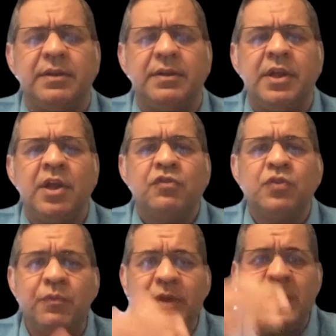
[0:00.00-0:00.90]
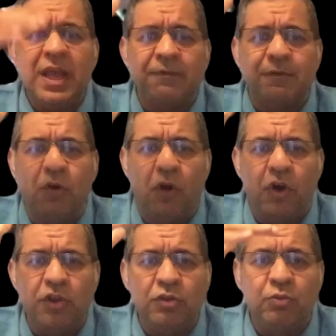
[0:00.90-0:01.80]
So we have
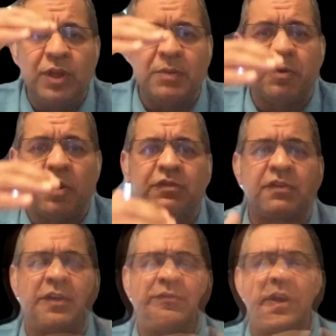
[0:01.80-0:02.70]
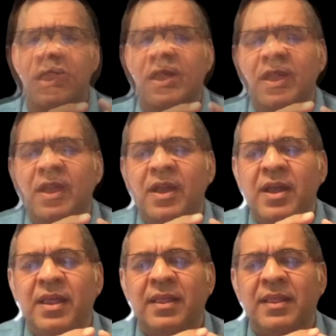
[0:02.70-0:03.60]
gone through the process of security.
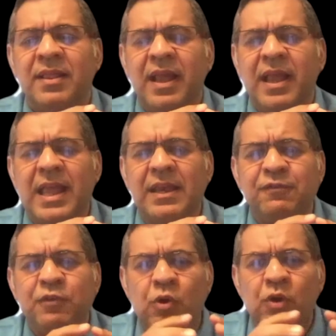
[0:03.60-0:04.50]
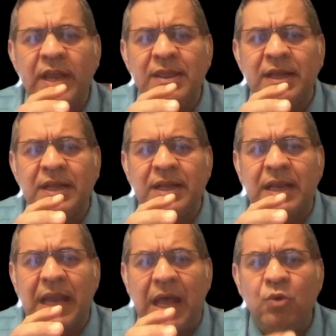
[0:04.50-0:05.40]
And if you look at the
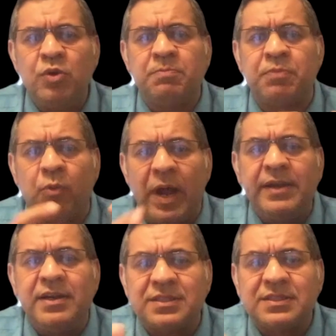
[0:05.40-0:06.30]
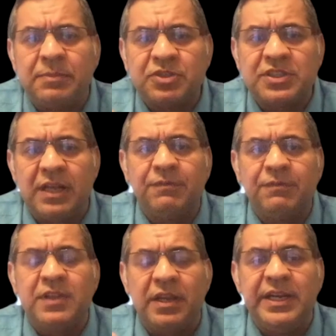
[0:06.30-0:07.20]
cloud providers themselves,
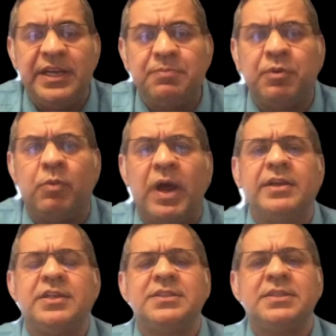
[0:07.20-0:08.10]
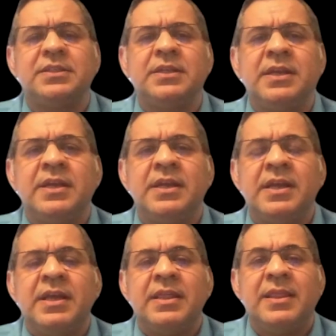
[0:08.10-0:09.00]
the leading providers, they
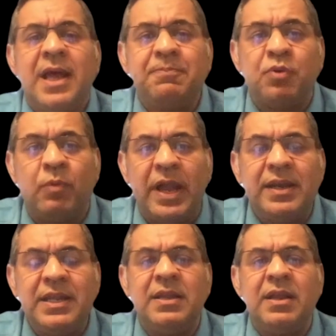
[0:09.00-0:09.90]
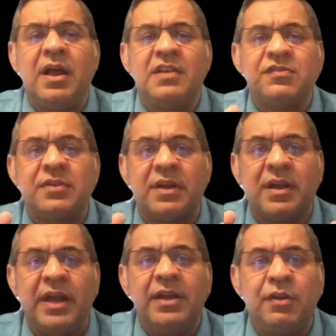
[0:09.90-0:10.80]
are providing us the
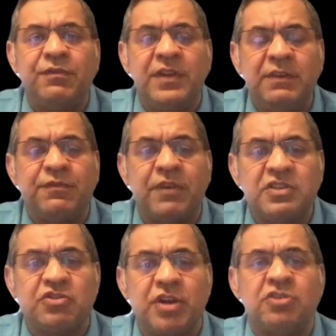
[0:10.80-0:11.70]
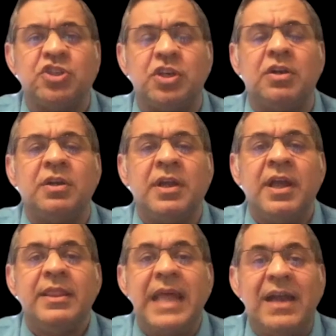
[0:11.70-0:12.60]
kind of infrastructure
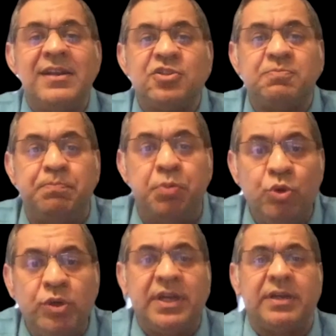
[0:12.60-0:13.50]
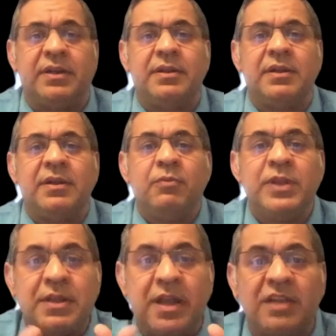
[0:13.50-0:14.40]
that is booted with
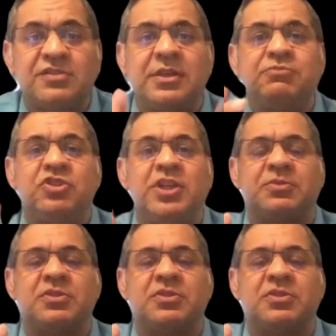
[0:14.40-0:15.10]
custom chips